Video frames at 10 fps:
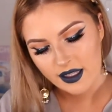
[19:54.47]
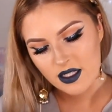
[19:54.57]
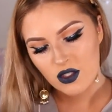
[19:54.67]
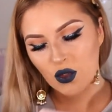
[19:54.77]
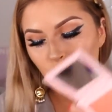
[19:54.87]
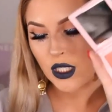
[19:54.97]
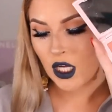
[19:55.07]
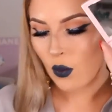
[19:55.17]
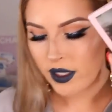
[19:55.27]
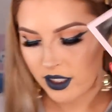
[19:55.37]
This is called We're
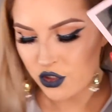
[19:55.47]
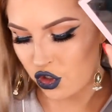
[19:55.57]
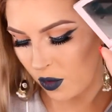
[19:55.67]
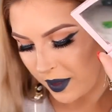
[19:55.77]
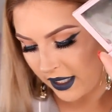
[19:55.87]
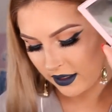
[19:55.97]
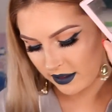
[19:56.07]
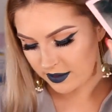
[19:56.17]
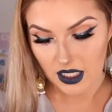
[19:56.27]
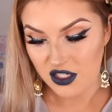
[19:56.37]
Going
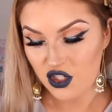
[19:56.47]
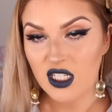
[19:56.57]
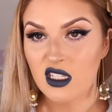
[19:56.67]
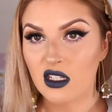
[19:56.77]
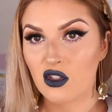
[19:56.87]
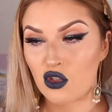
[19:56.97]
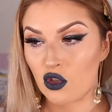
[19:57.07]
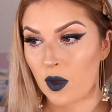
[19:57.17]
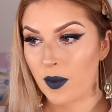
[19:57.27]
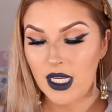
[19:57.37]
Shopping, and as you can see it's
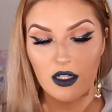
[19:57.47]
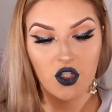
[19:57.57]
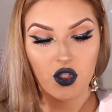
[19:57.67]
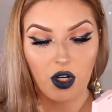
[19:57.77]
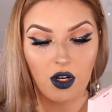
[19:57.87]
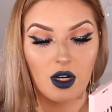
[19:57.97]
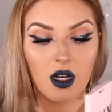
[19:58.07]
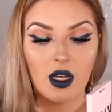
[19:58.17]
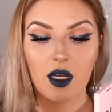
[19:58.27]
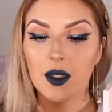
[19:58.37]
super peach. So
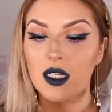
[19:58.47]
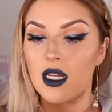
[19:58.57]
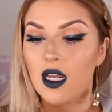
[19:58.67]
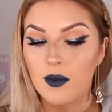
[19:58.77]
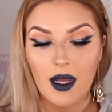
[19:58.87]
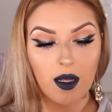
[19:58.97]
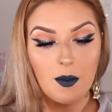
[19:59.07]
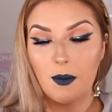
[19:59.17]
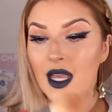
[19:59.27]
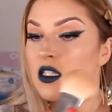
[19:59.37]
I'm gonna take my
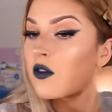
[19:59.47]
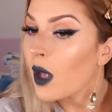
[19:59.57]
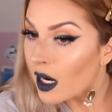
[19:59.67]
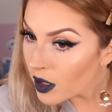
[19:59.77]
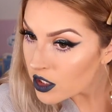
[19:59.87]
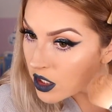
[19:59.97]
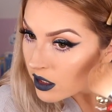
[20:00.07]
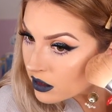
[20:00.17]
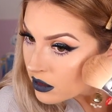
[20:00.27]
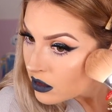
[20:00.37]
massive powder brush
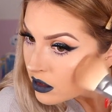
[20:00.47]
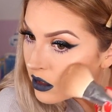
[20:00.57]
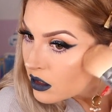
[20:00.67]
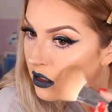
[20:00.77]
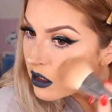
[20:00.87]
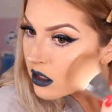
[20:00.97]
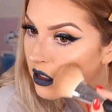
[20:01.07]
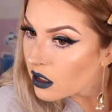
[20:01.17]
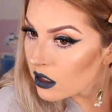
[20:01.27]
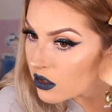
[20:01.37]
again
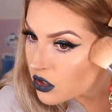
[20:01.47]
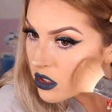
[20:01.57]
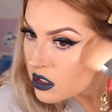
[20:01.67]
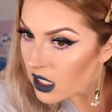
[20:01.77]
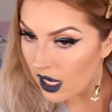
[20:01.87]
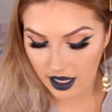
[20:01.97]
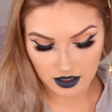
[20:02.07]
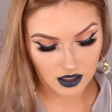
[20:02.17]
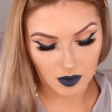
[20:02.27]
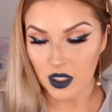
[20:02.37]
and then just
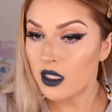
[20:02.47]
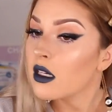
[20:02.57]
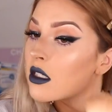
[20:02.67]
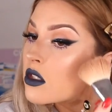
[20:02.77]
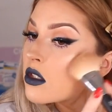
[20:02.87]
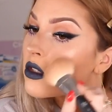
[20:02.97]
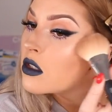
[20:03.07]
add some of this.